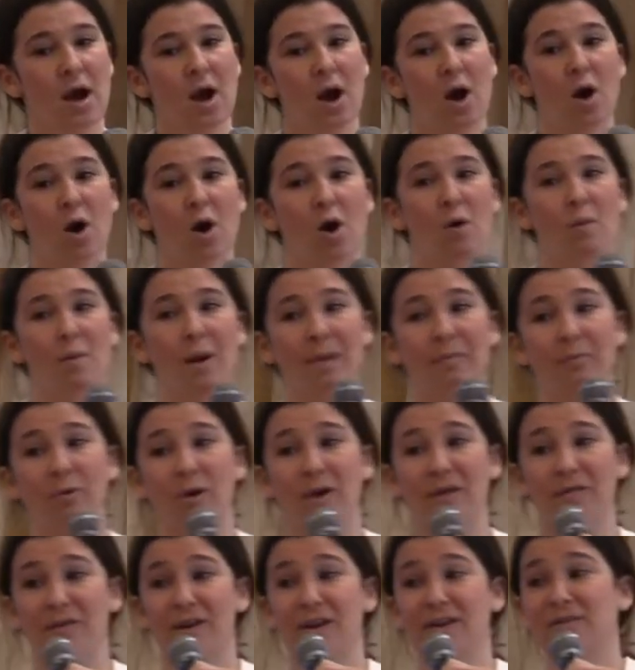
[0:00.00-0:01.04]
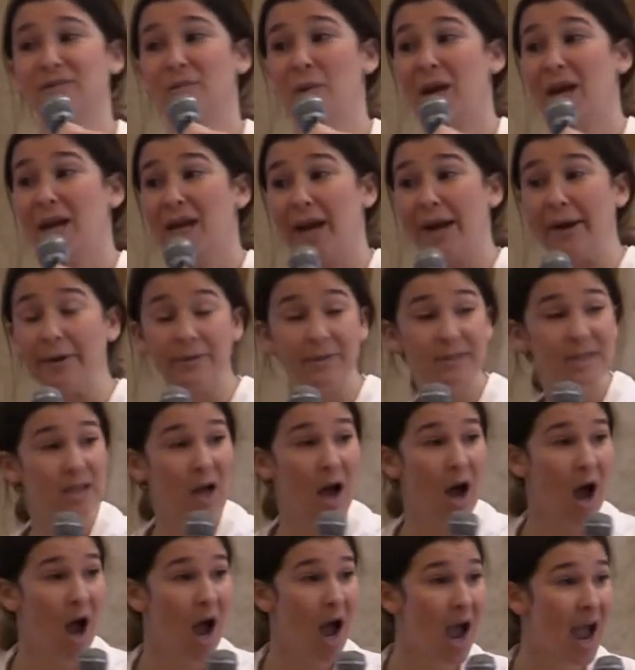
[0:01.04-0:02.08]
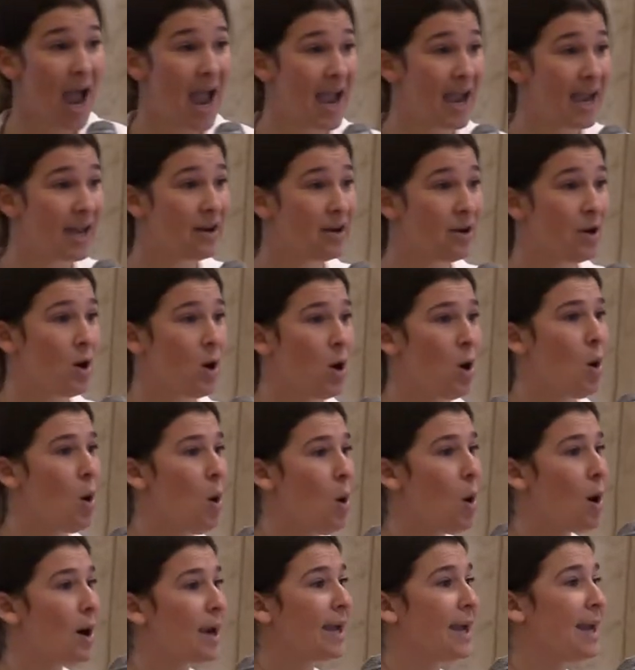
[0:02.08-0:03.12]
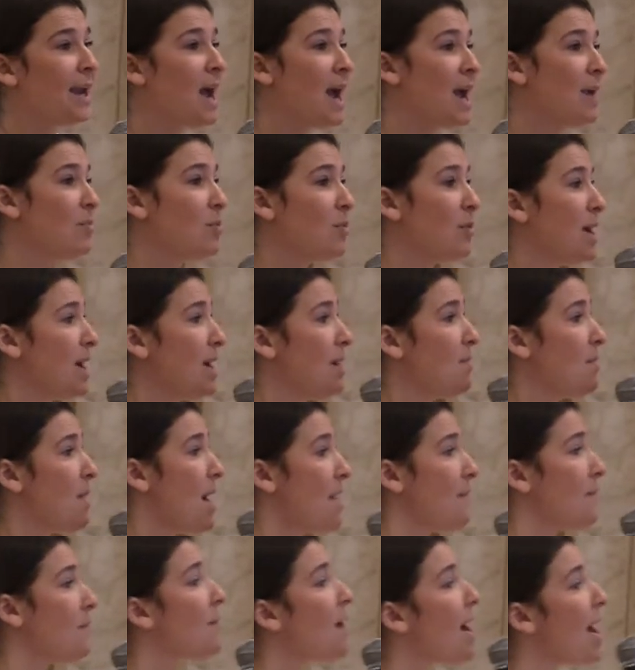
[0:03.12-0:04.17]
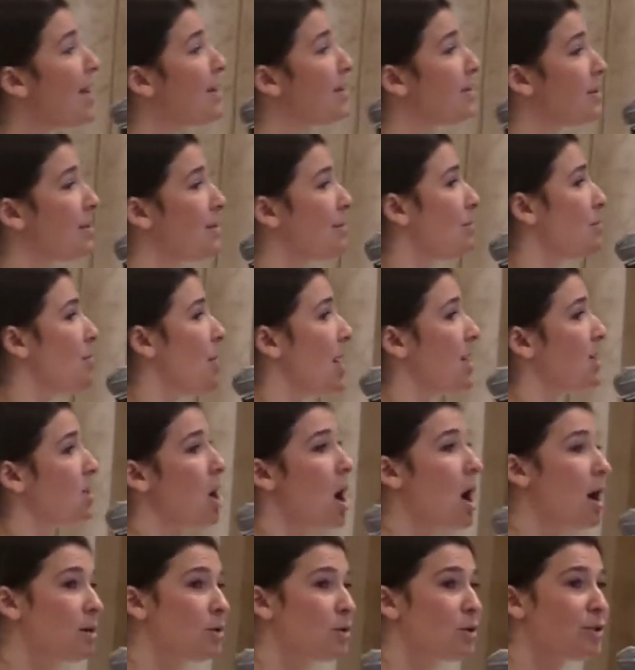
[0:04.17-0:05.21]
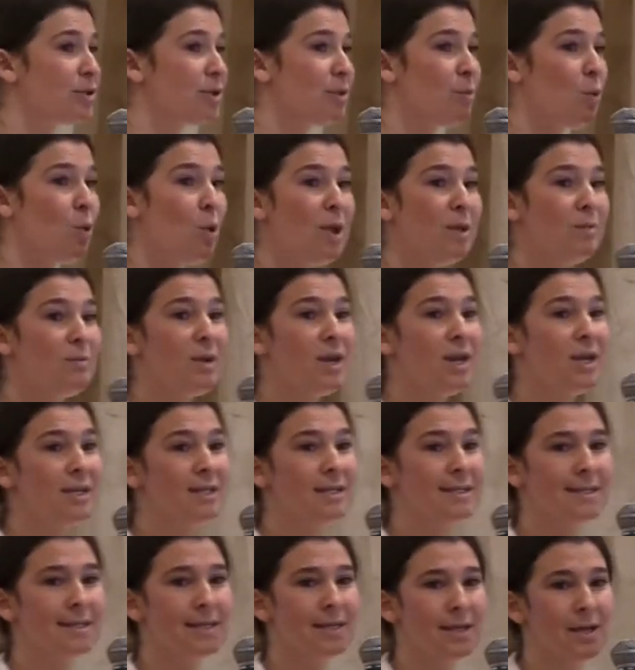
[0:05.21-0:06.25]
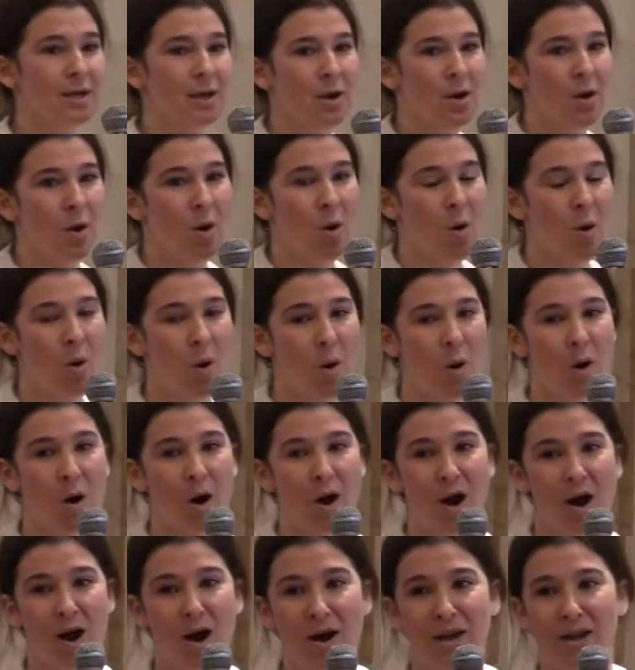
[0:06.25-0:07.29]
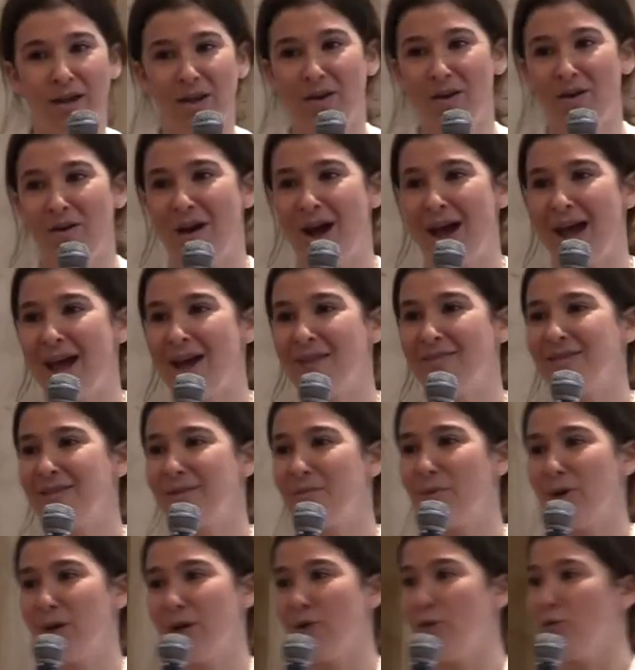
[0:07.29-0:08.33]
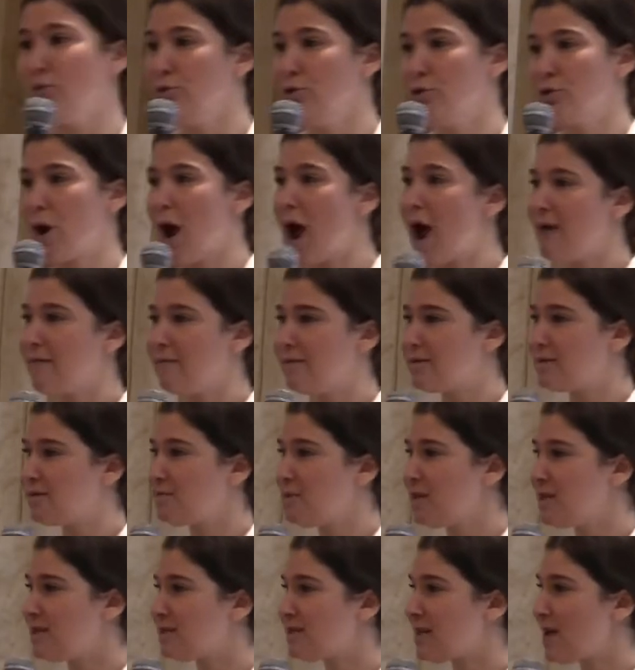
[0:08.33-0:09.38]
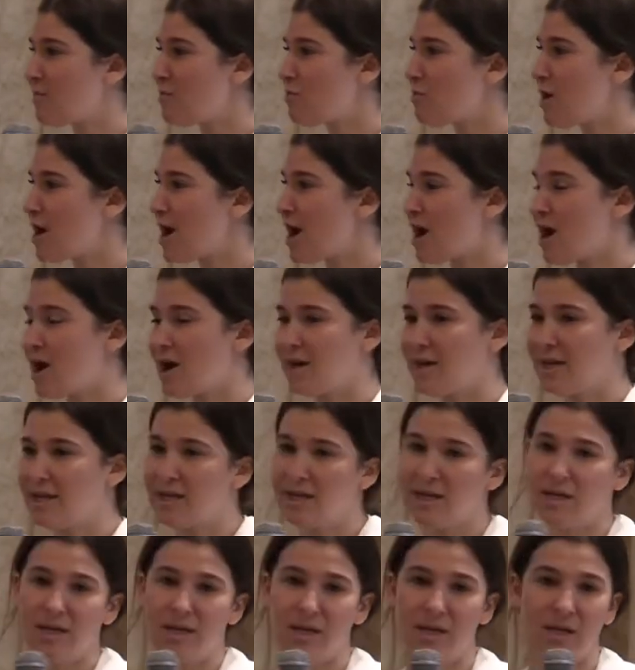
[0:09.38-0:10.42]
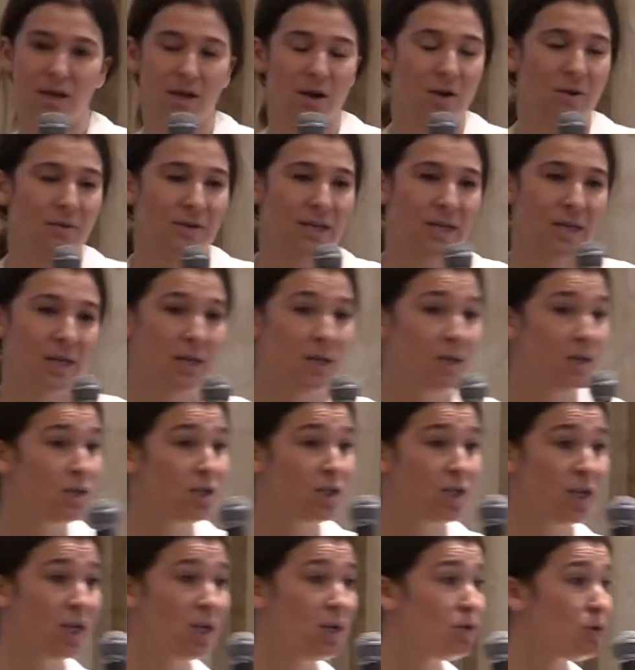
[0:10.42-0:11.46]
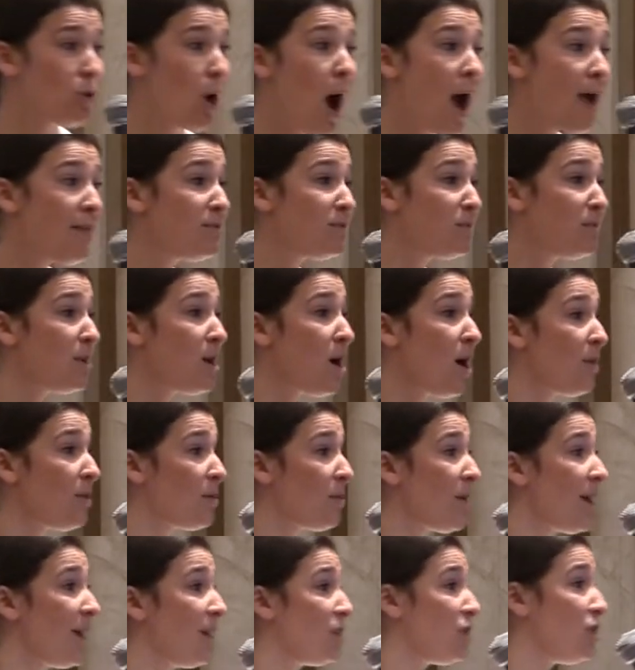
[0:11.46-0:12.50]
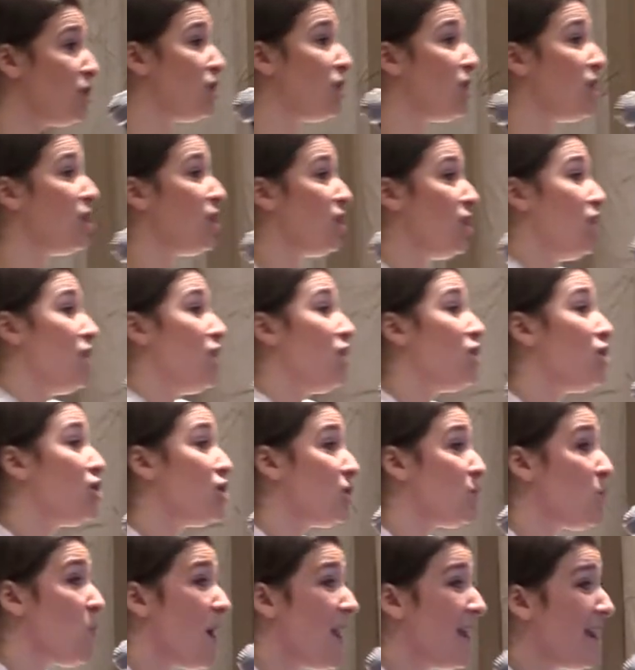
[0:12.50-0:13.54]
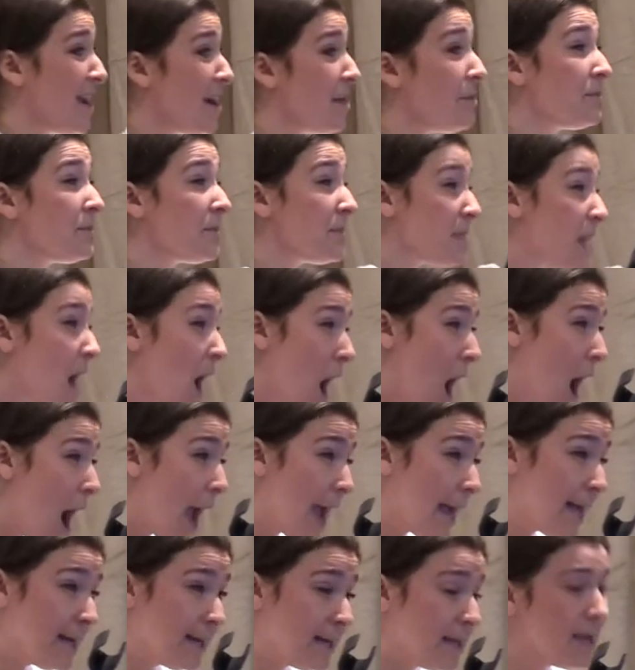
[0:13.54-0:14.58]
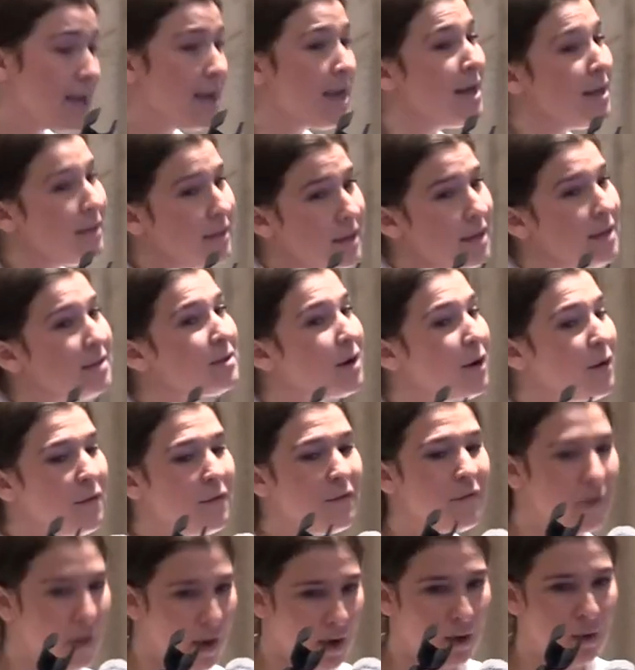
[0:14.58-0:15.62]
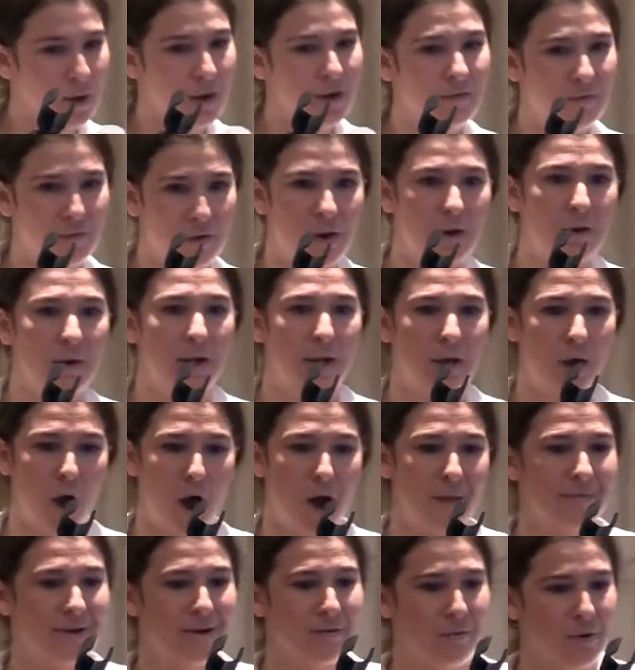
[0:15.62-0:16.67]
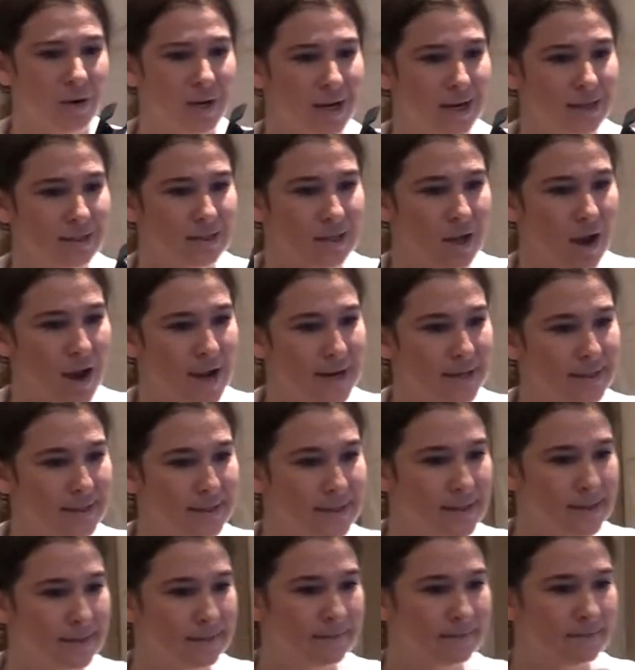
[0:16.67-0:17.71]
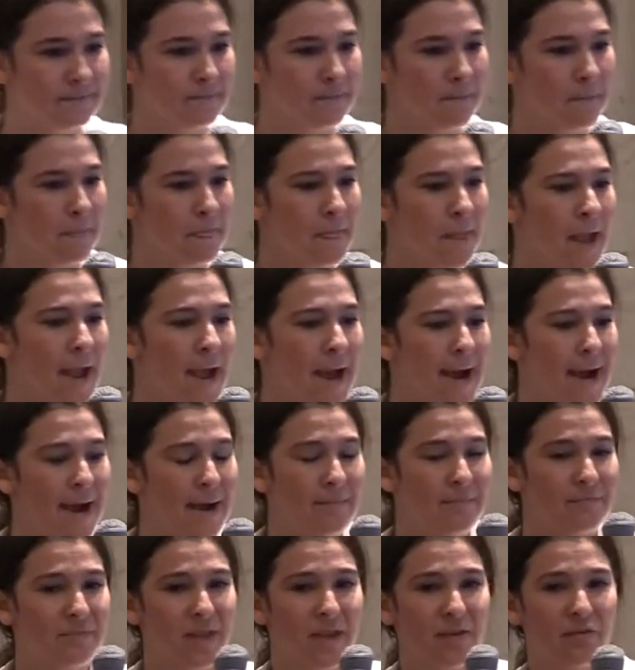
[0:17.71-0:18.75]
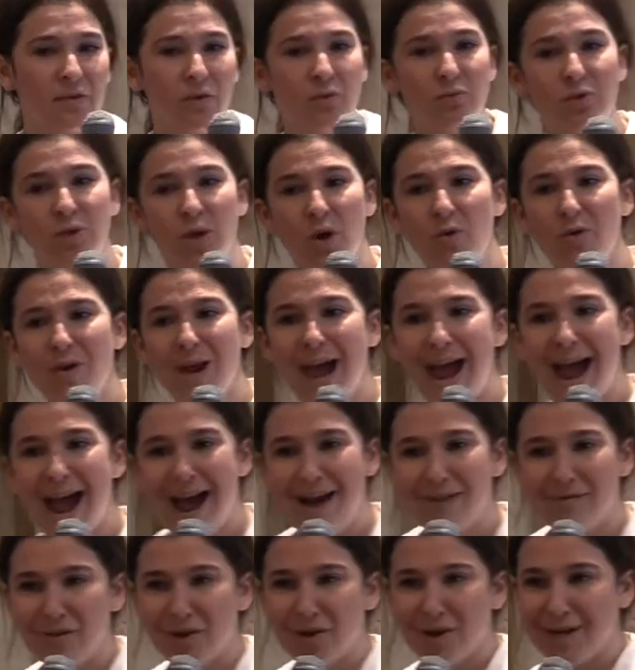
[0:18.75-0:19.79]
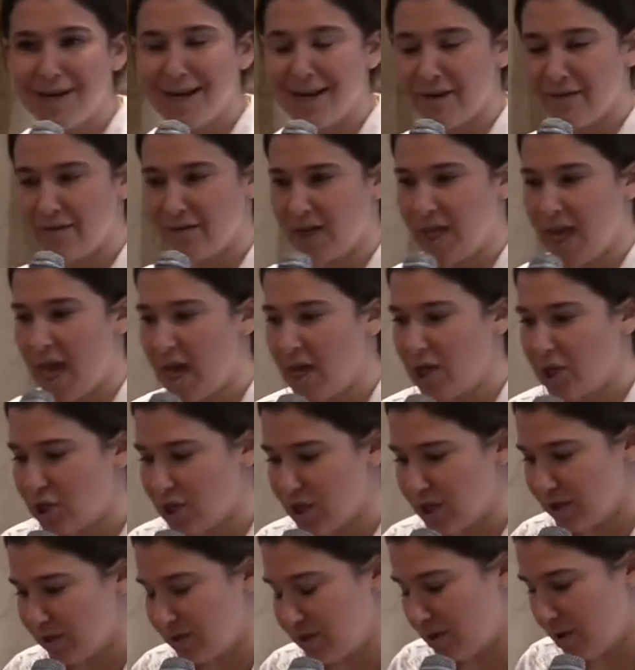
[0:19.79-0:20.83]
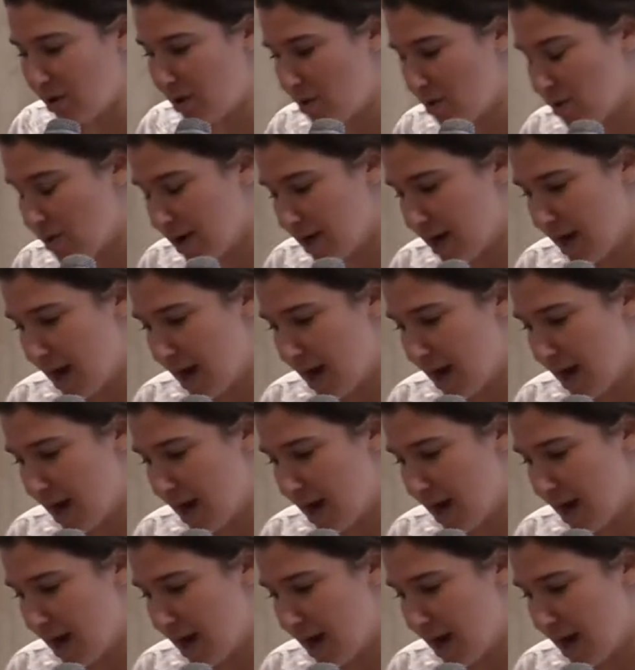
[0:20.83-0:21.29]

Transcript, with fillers: Oh, my boyfriend's waiting outside, or can I bring my friend to my doctor's appointment? or you know i have someone who drives me somewhere he you know he she drives me all the way she, he, he's just waiting outside these are very very common warning signs um, if you don't have your identification so